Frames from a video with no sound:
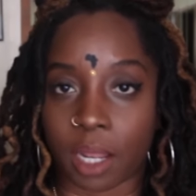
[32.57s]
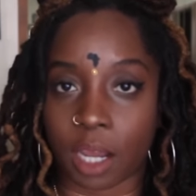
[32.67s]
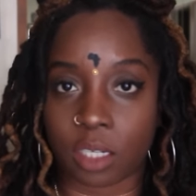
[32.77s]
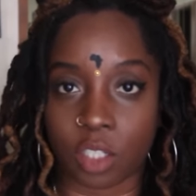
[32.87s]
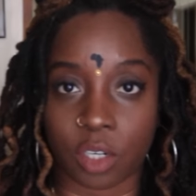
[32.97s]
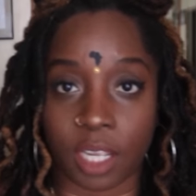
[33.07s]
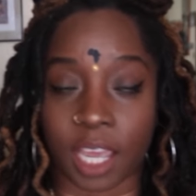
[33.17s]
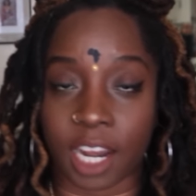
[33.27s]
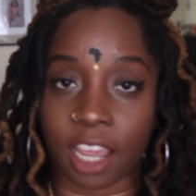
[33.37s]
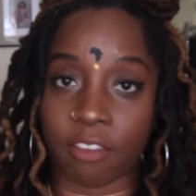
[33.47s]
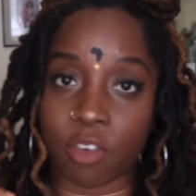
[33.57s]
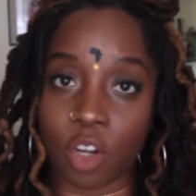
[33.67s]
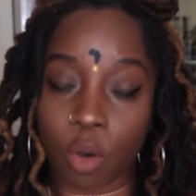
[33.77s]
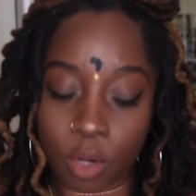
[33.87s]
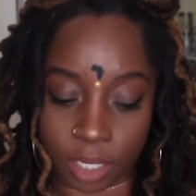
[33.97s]
lock journey and I've
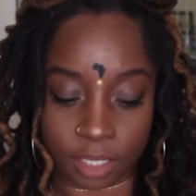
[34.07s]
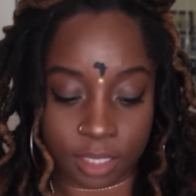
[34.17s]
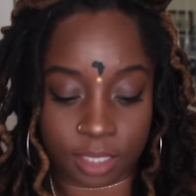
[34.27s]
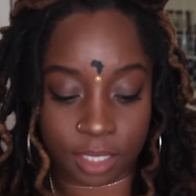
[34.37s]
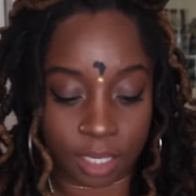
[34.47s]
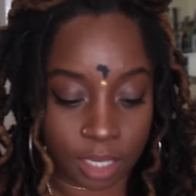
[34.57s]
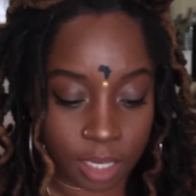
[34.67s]
noticed,